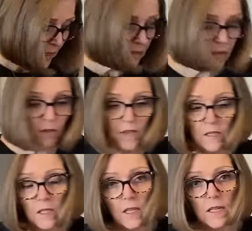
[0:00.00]
And then
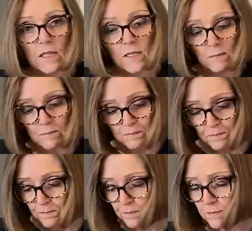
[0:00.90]
this is
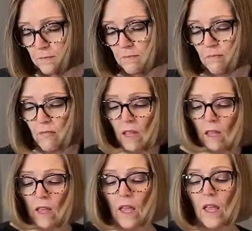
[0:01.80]

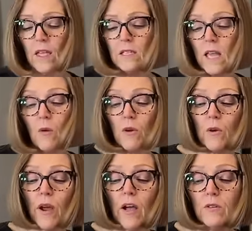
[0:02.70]
a
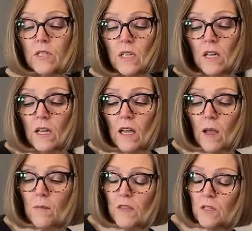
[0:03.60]
sauerkraut.
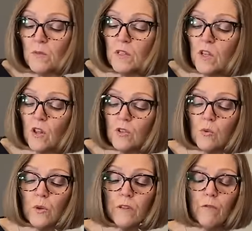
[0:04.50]
This one's called
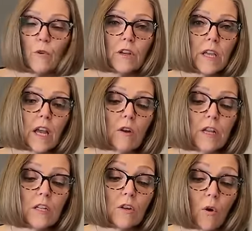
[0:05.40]
24
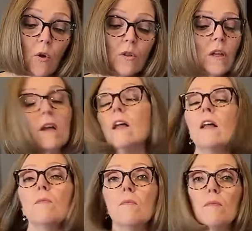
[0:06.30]
karat gold.
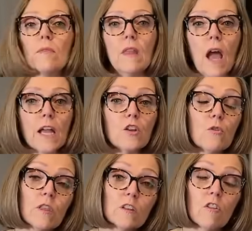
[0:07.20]
I
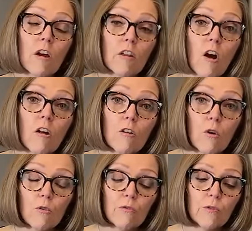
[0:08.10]
know that not all
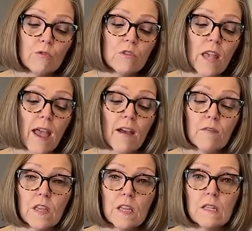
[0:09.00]
Whole Foods
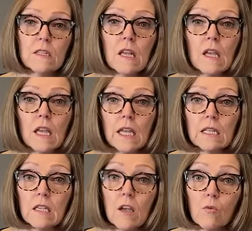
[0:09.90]
have these.
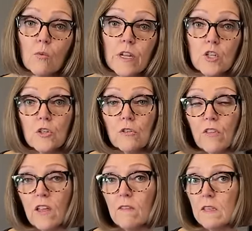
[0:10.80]
It's a regional
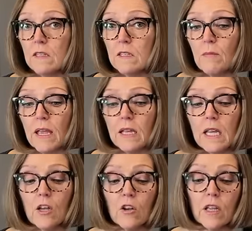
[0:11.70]
thing. This is made
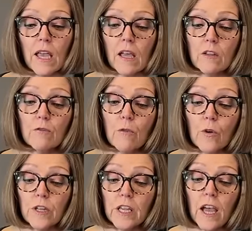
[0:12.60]
here in
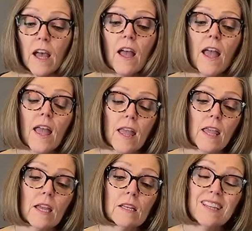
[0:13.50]
California,
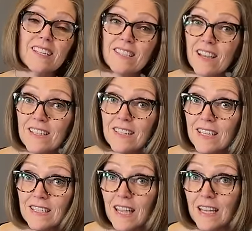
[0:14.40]
and it does
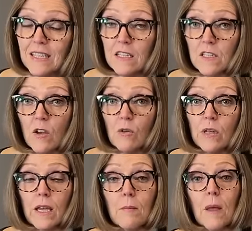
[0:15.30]
contain
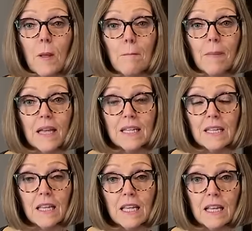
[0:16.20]
sodium,
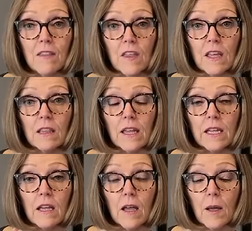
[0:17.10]
but anything
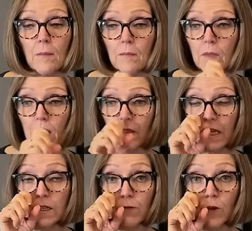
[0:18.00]
like
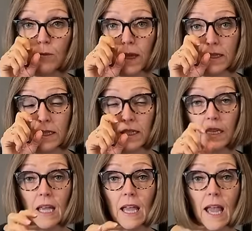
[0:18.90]
that's
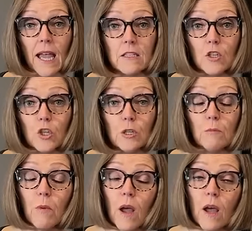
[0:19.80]
fermented has
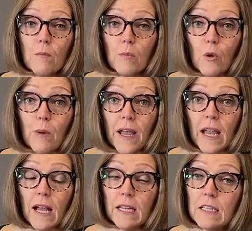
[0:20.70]
good
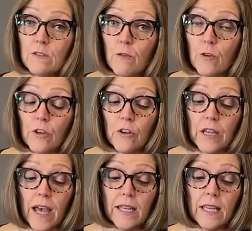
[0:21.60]
probiotics for your
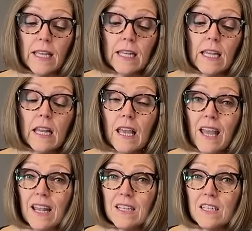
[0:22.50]
gut in it.
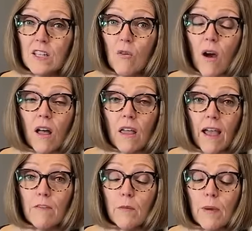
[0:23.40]
And so I'll
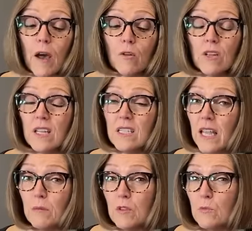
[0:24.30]
have about a
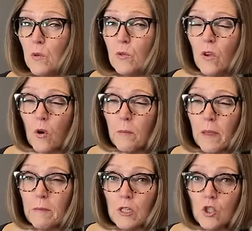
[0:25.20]
tablespoon or
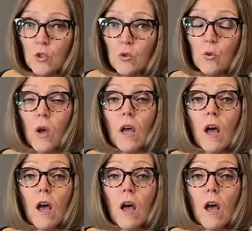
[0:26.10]
maybe 2